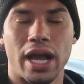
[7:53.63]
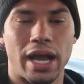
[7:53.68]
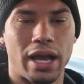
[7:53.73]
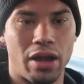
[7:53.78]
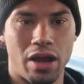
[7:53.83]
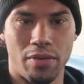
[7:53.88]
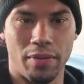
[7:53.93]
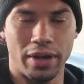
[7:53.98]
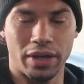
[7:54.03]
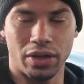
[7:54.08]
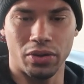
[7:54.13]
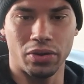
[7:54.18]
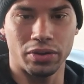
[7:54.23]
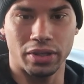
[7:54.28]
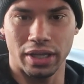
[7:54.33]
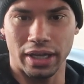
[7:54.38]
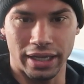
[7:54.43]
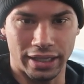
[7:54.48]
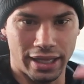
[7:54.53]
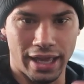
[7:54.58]
I went and
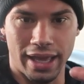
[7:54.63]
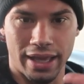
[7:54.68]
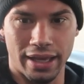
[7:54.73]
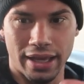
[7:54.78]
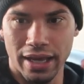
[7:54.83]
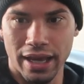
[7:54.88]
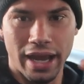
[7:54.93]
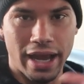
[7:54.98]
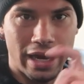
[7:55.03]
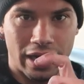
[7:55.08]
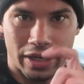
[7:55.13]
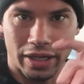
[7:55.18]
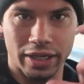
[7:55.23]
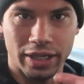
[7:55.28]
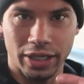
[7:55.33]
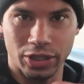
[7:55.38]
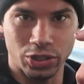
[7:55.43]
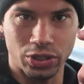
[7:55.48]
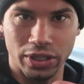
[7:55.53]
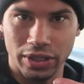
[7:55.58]
looked in like the air
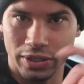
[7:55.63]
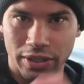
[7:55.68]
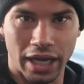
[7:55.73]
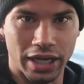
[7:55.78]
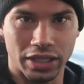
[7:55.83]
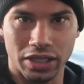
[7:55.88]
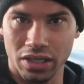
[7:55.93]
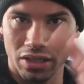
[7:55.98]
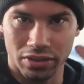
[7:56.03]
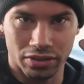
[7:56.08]
conditioning section.